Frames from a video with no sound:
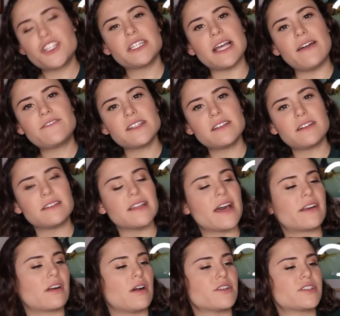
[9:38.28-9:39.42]
She left a little
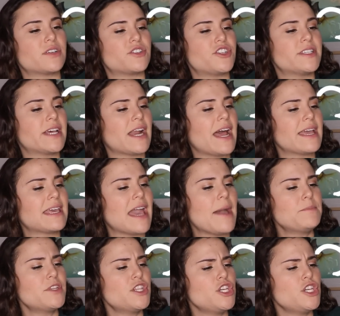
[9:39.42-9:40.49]
letter also. She said, I kept